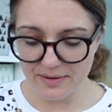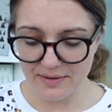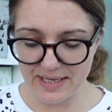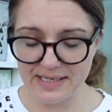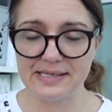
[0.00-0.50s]

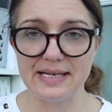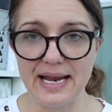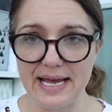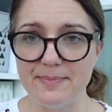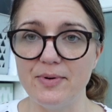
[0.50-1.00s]
this
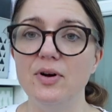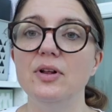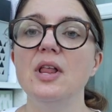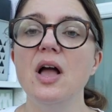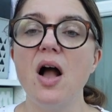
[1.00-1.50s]

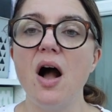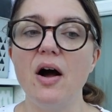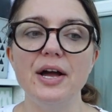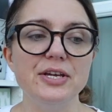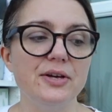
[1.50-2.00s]
label,
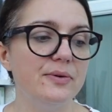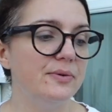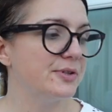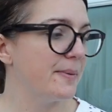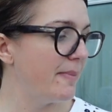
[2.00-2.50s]
I
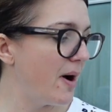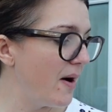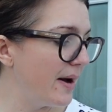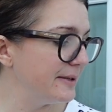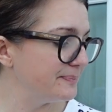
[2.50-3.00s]
used
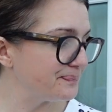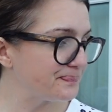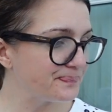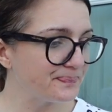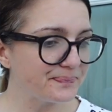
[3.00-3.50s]
my
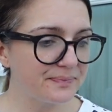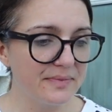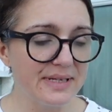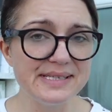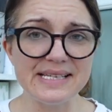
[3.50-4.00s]

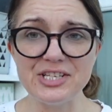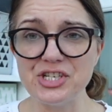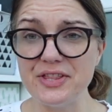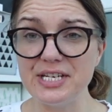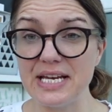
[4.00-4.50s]
Stitch
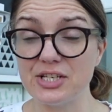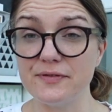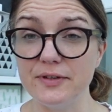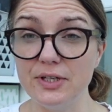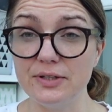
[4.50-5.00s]
in the Ditch
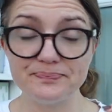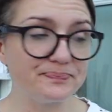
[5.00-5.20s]
foot,